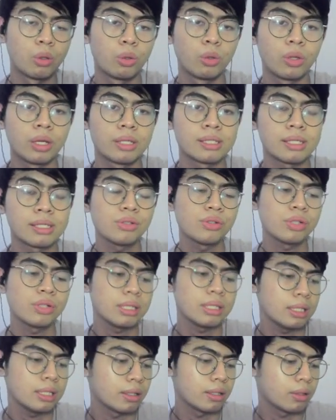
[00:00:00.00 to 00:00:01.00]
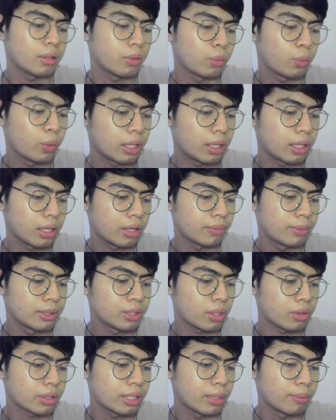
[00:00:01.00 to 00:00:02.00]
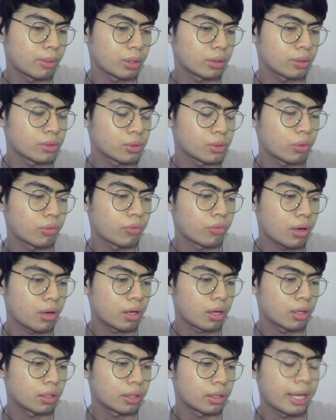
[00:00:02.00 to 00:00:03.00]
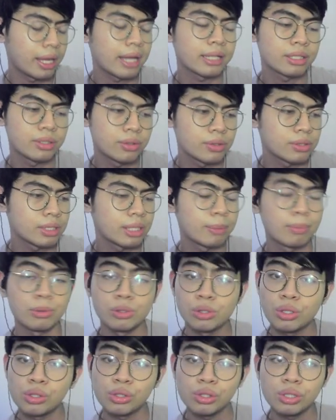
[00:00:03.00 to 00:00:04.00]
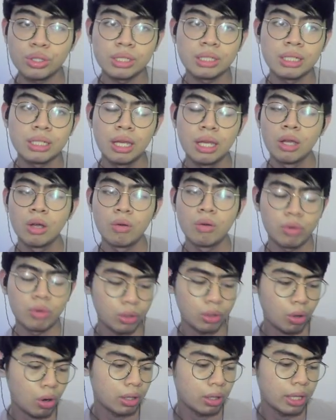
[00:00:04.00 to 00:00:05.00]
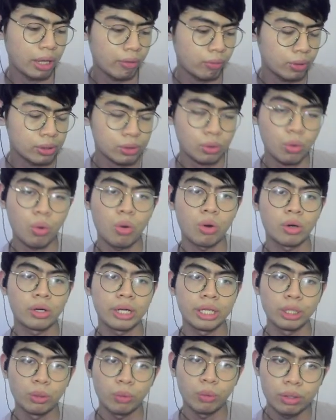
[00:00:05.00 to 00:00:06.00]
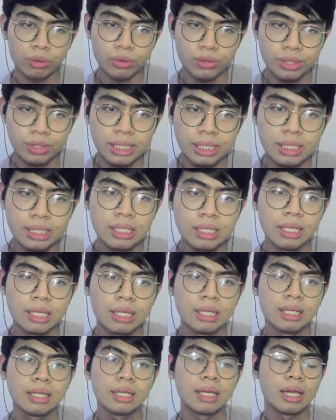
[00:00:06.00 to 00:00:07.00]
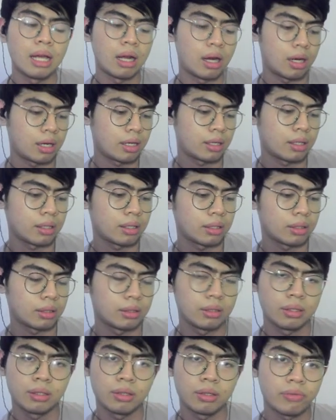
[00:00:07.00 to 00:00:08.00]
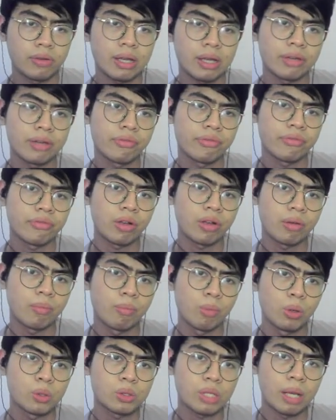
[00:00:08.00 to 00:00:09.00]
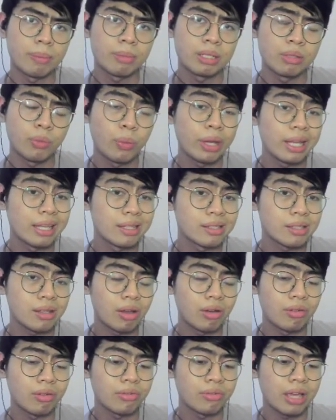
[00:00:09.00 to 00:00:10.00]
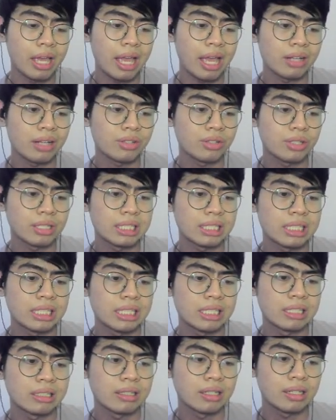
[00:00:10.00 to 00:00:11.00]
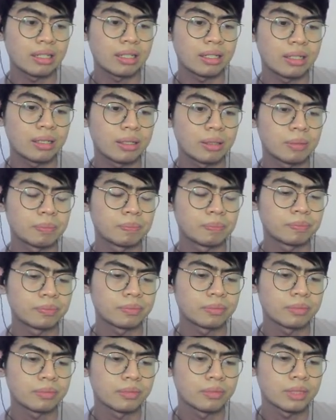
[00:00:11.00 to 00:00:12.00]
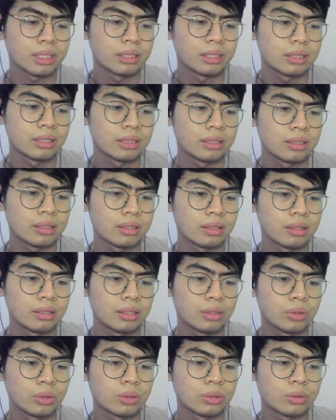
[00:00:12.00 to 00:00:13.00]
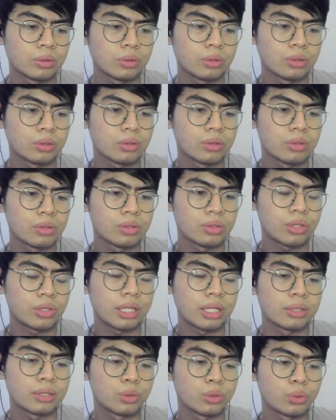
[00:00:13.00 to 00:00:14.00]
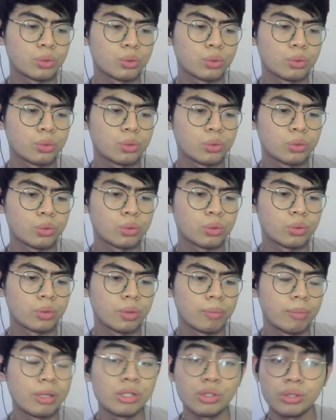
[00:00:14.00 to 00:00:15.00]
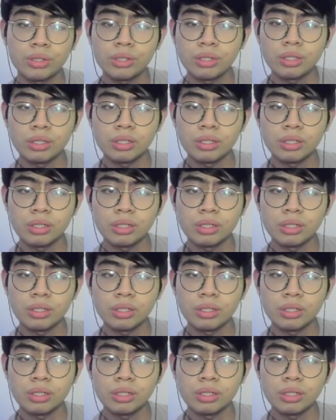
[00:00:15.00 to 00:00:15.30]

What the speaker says: essentially, what I've been talking about so far, accuracy, position, recall, F1 score, AUROC, are the five most common ways of actually, you know, trying to measure